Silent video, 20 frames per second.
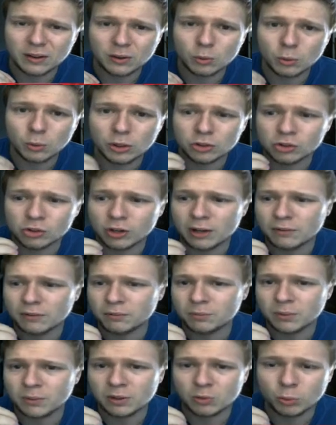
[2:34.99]

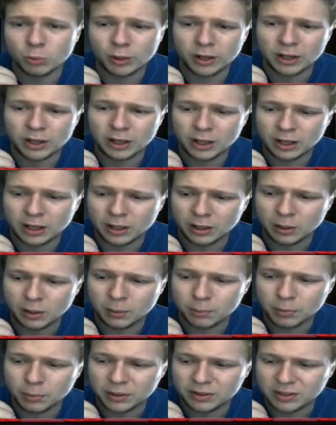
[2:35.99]
1-drop. This is what
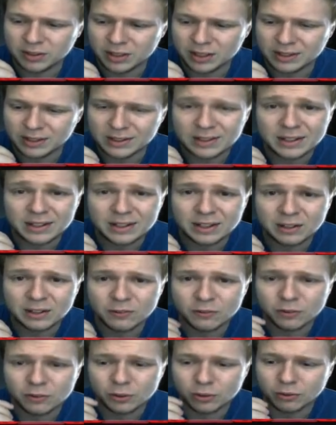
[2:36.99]
Abyssian needed
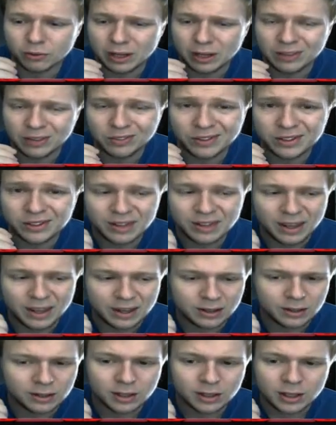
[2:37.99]
for the Wraithling
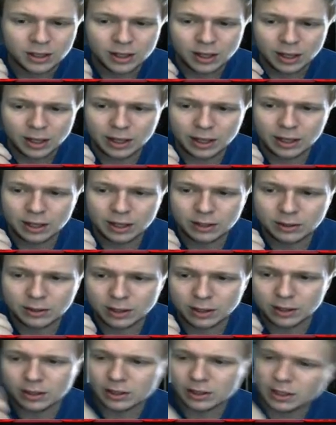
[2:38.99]
deck. And
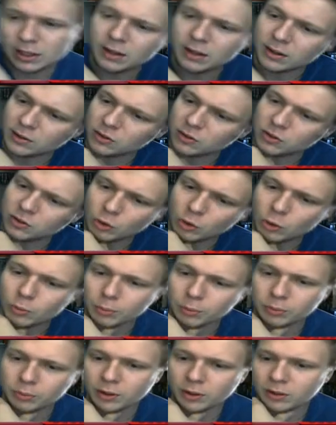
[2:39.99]
yeah, it's
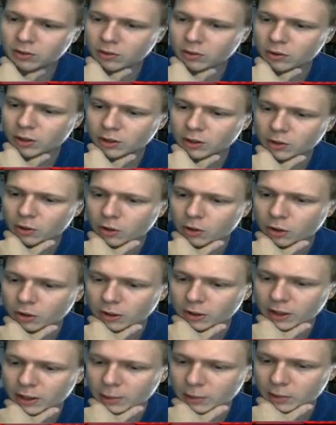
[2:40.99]
dope. Let's look at the
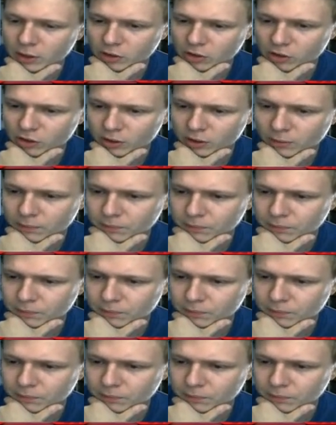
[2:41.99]
card animation.